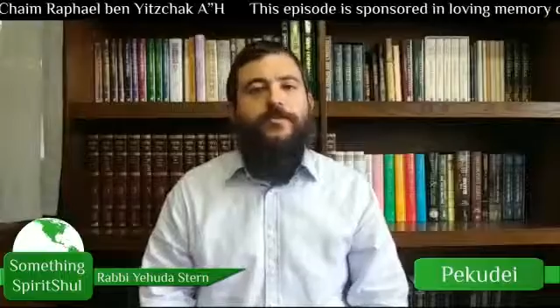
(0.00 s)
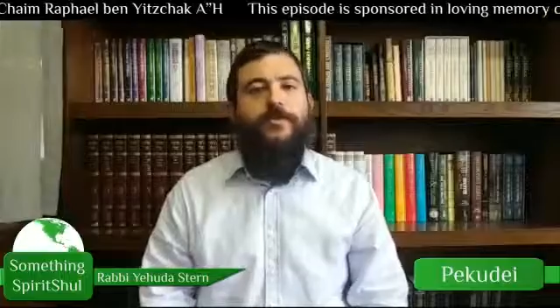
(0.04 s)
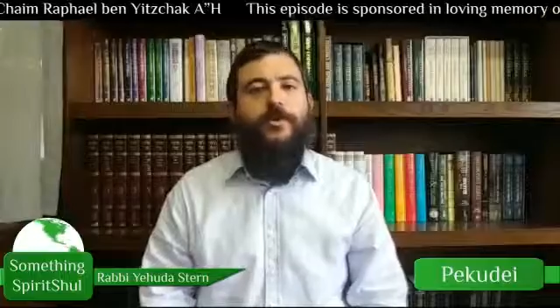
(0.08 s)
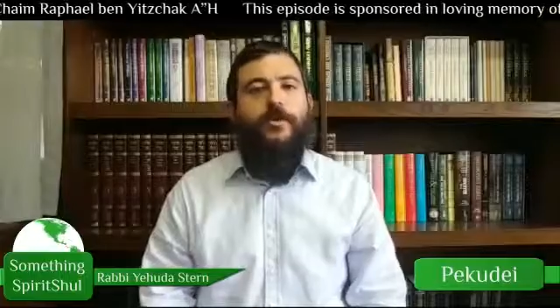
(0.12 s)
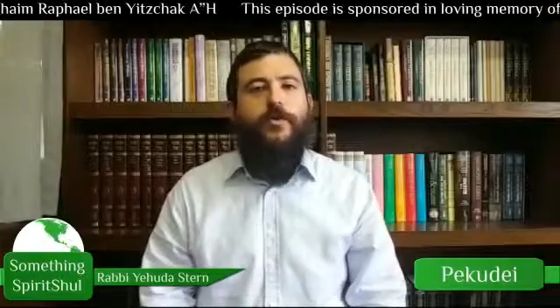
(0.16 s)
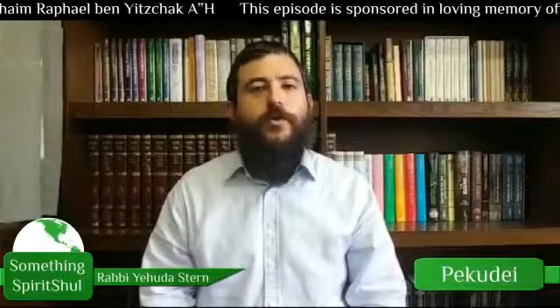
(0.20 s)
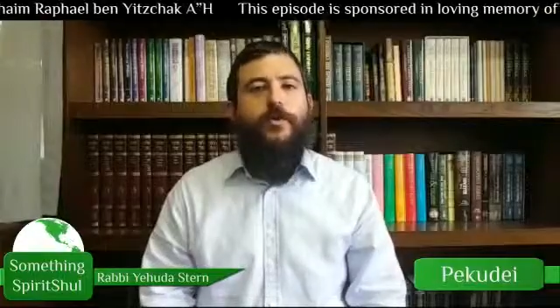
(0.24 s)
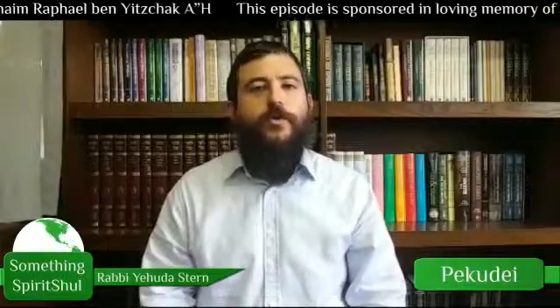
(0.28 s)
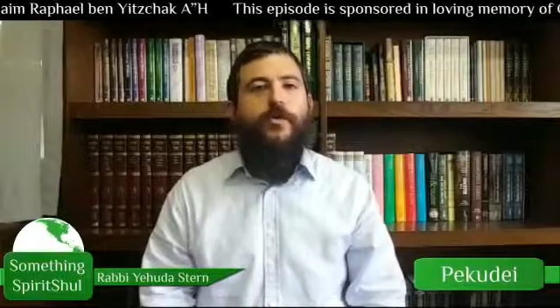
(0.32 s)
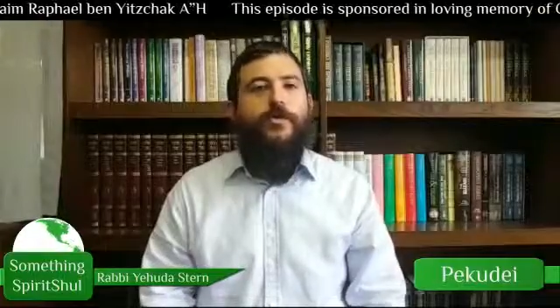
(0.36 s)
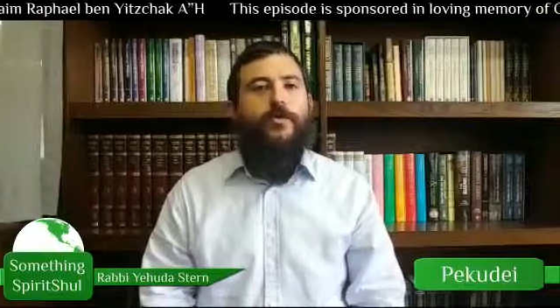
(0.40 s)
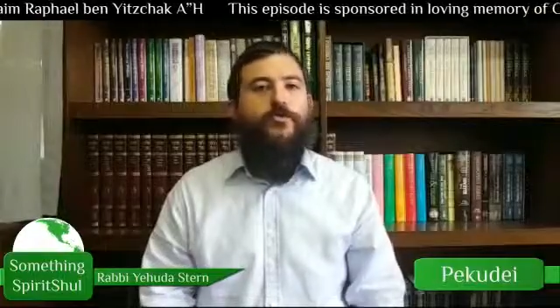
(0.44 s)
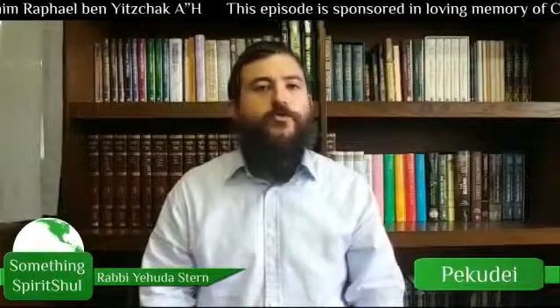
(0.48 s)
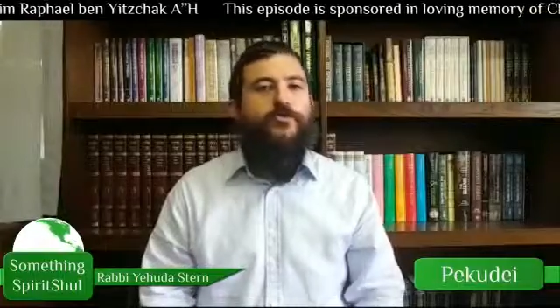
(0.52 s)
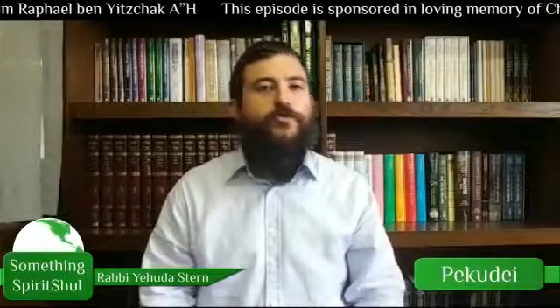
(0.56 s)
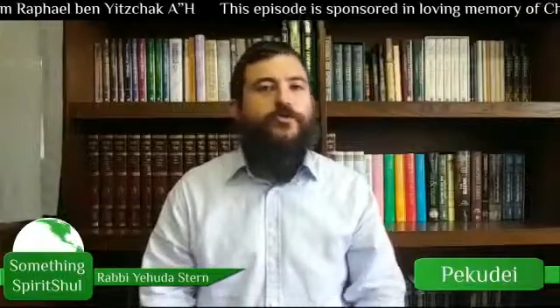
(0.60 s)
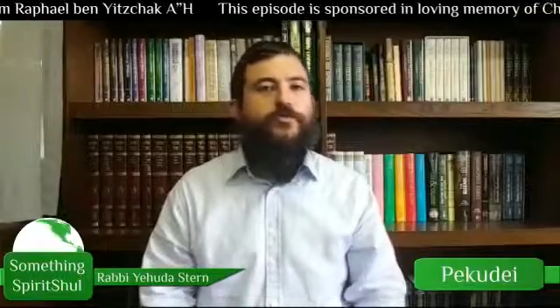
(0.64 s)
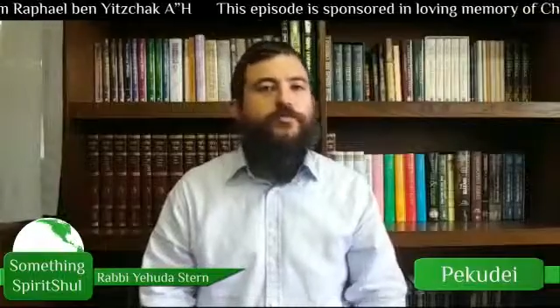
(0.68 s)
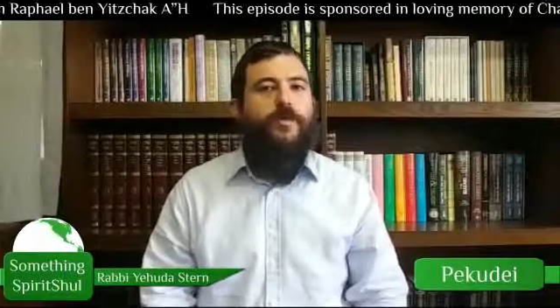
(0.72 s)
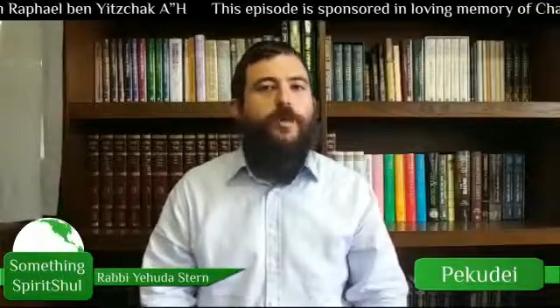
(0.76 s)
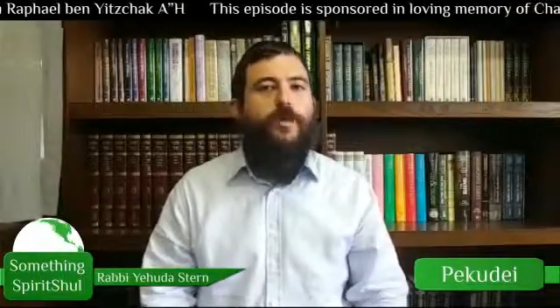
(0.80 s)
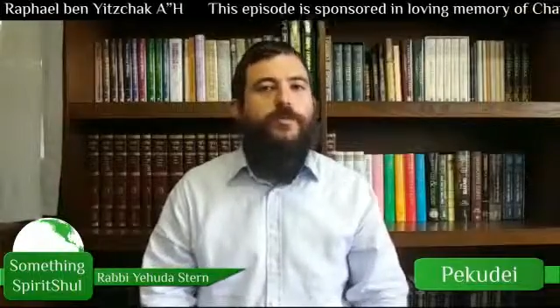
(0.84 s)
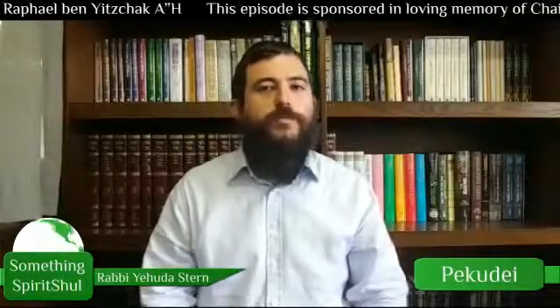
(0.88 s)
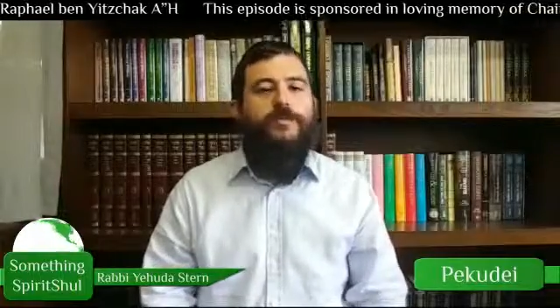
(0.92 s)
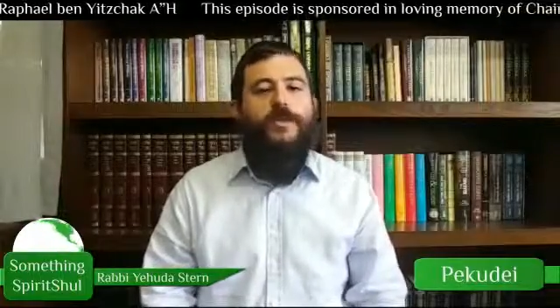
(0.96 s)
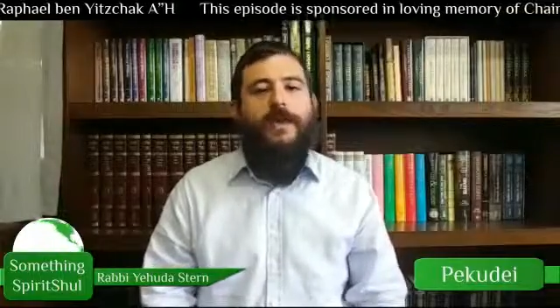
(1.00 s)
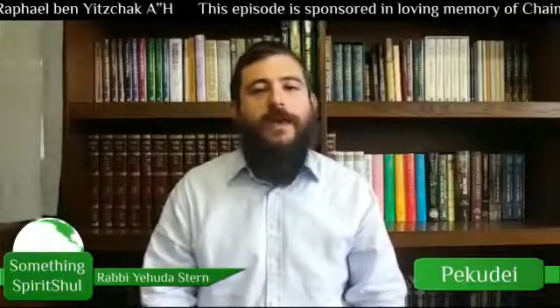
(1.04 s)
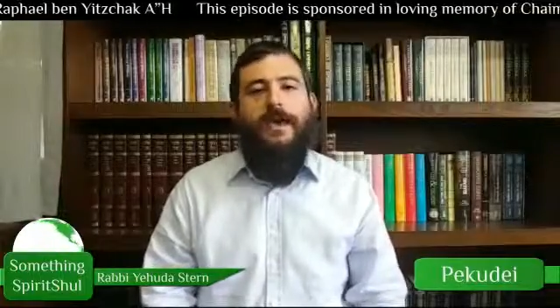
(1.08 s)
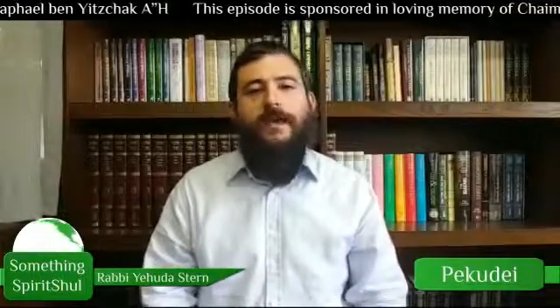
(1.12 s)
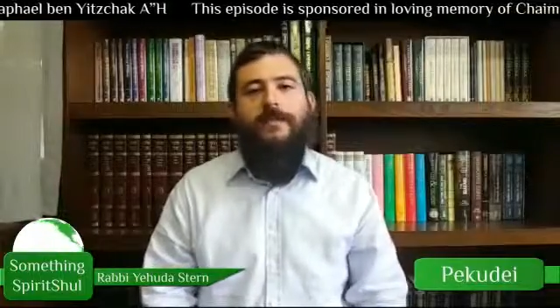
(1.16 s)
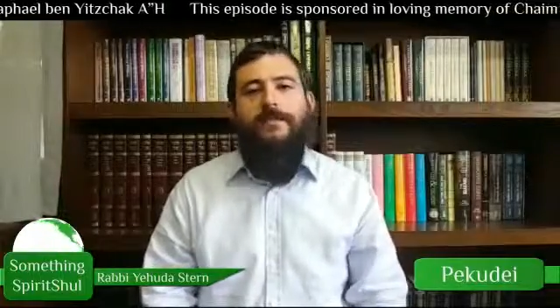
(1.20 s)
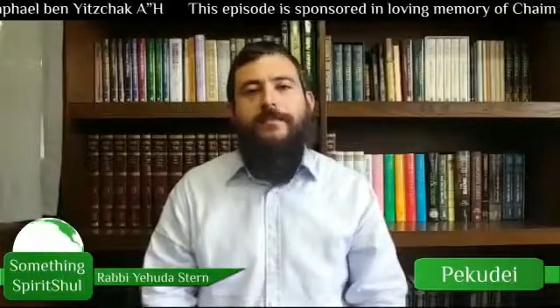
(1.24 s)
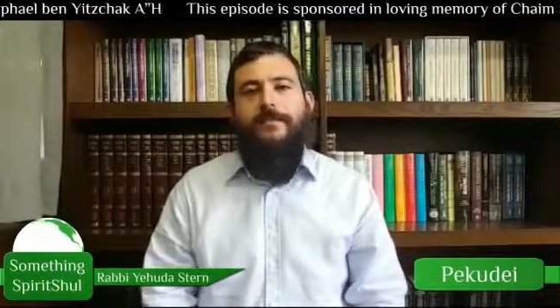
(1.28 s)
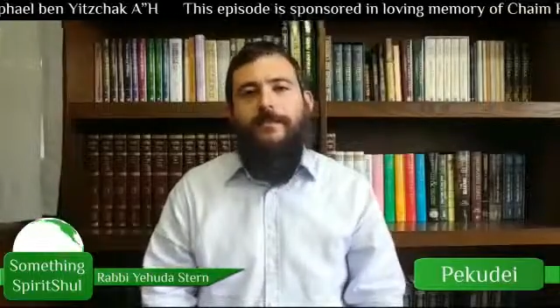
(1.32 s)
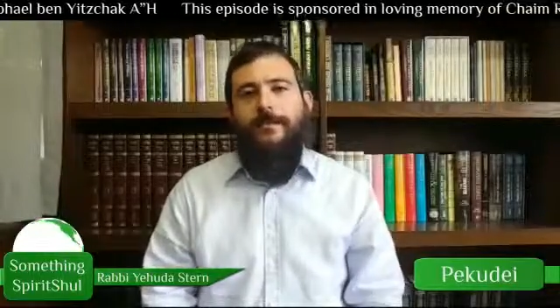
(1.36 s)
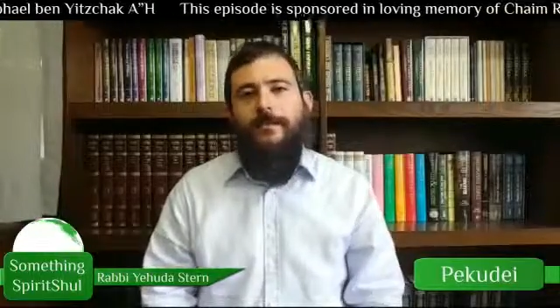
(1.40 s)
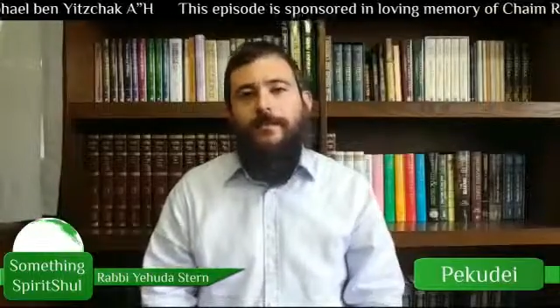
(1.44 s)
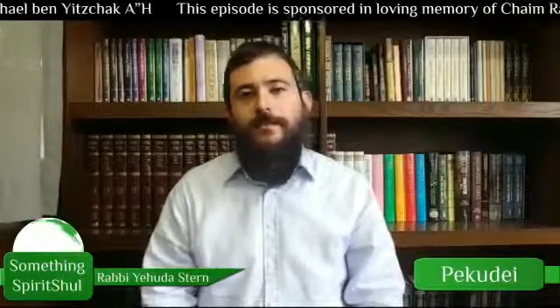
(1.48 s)
Torah called Shemot
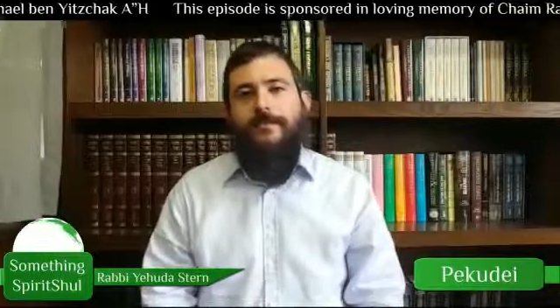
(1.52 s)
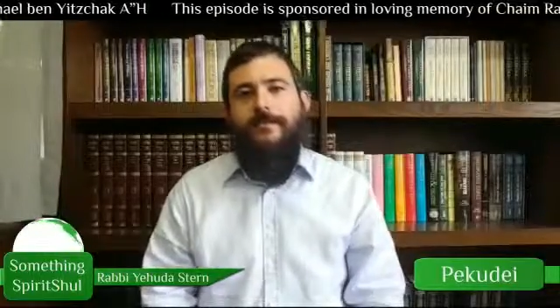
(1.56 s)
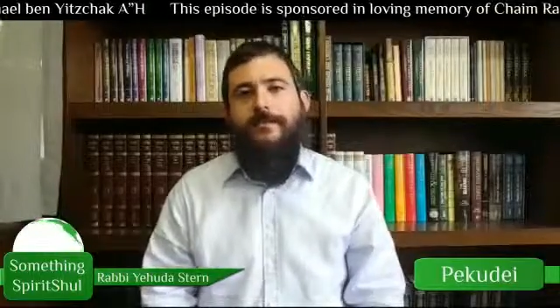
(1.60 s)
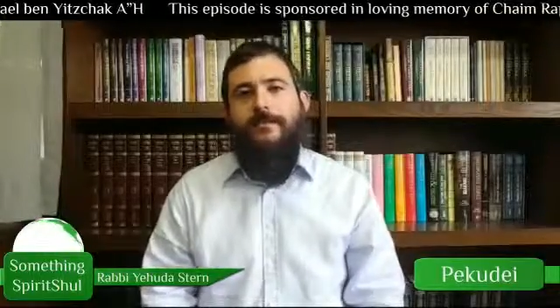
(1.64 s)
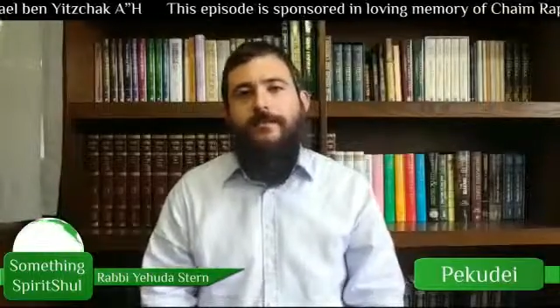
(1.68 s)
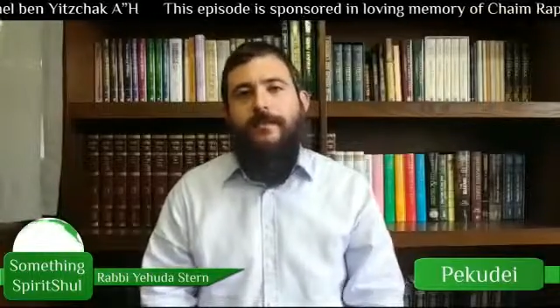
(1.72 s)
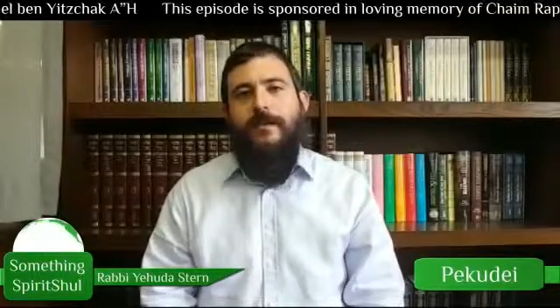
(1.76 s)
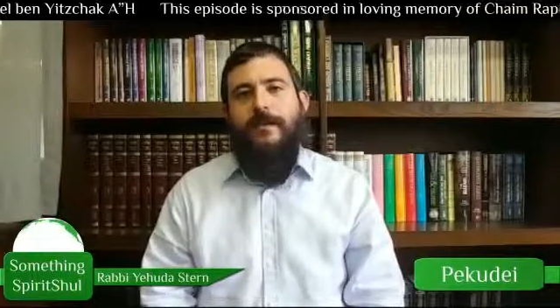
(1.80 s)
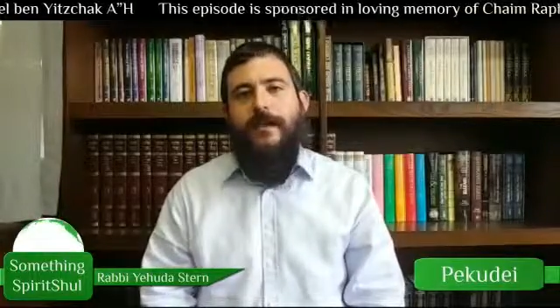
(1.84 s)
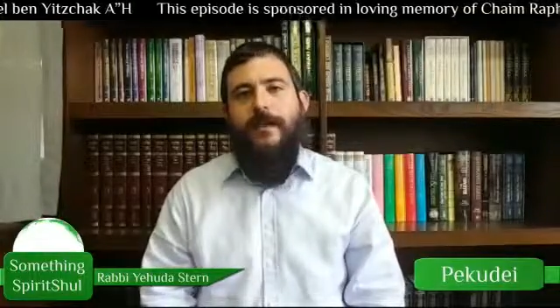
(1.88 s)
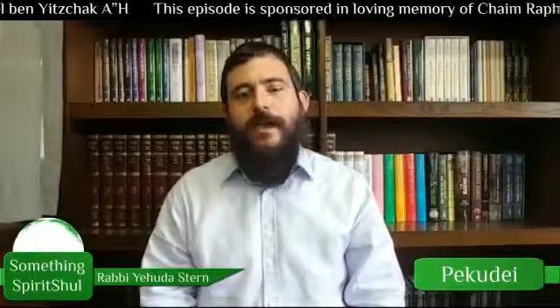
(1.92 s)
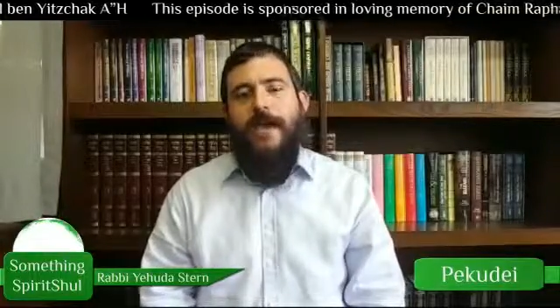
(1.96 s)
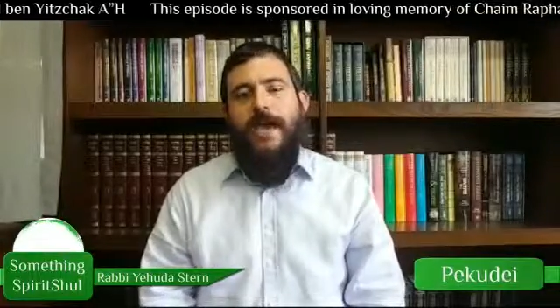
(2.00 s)
Exodus,